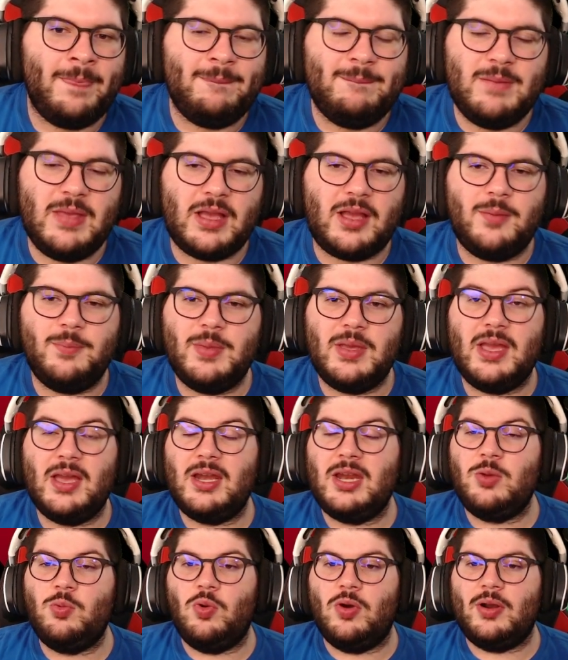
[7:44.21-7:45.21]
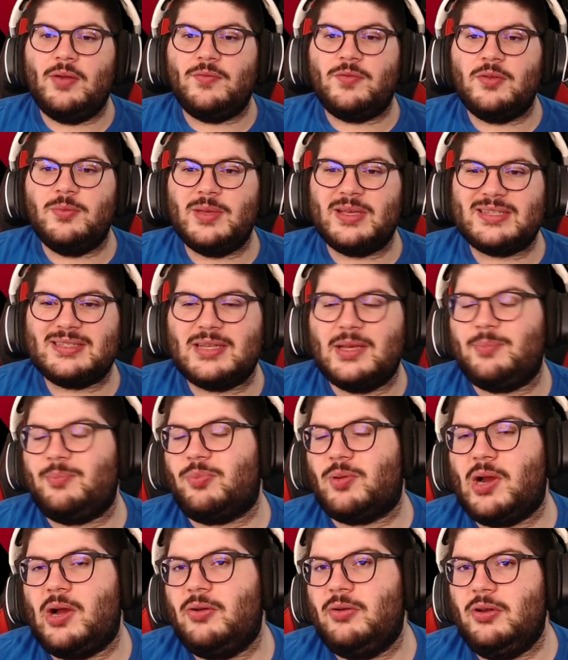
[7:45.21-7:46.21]
It can be any one of them except
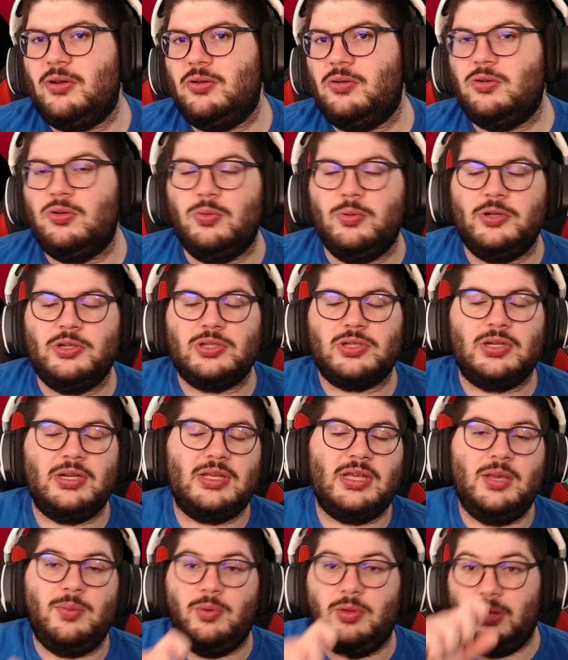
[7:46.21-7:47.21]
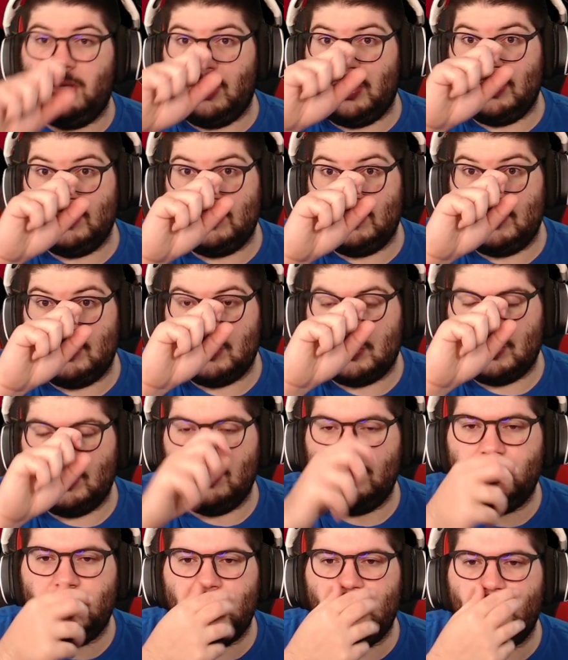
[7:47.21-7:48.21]
Brownhill, who we're just going to keep on there because he's just going to
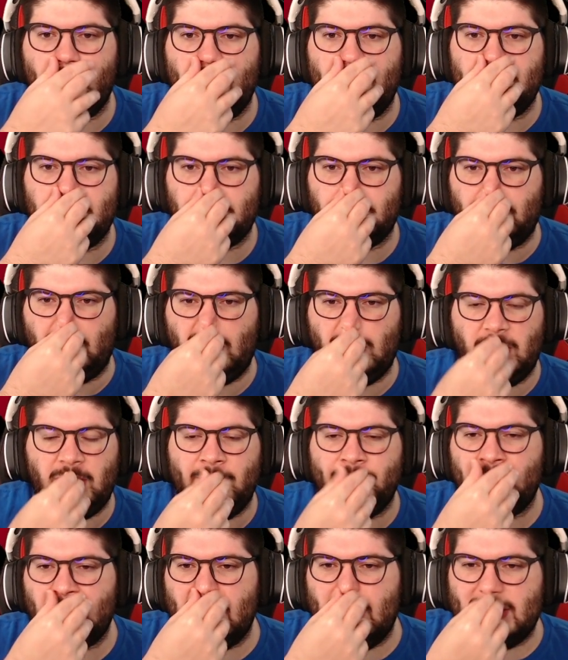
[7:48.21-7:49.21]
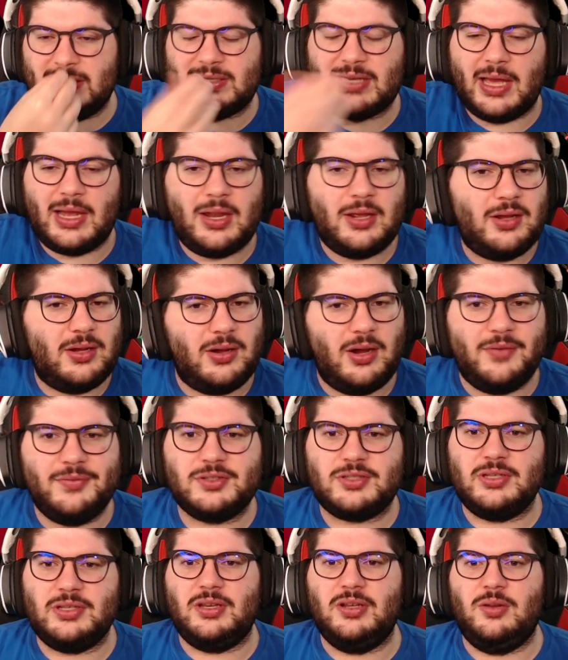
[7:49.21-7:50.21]
be bench fodder. Salah,
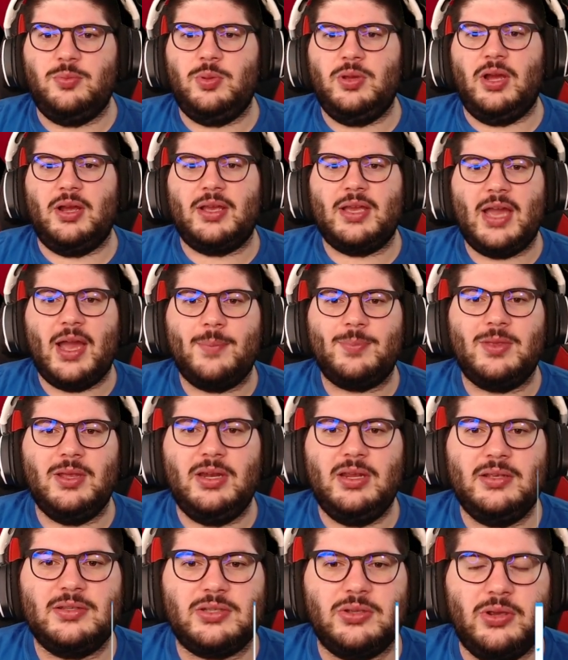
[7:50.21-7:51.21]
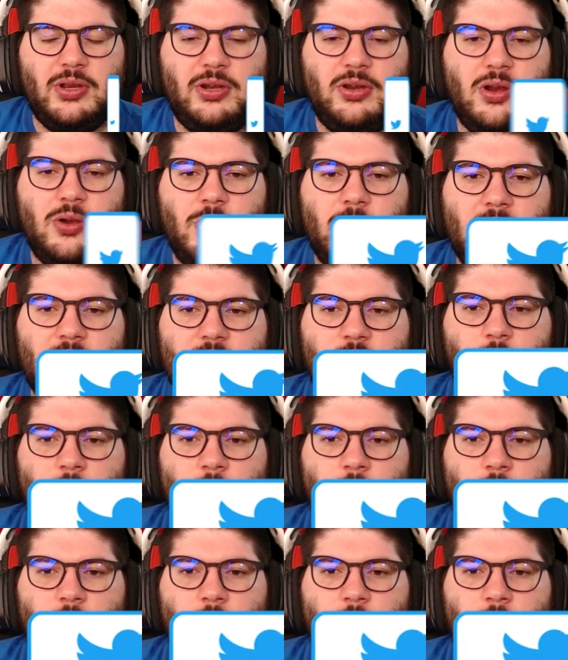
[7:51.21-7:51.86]
obviously going to be our captain. He's going nowhere this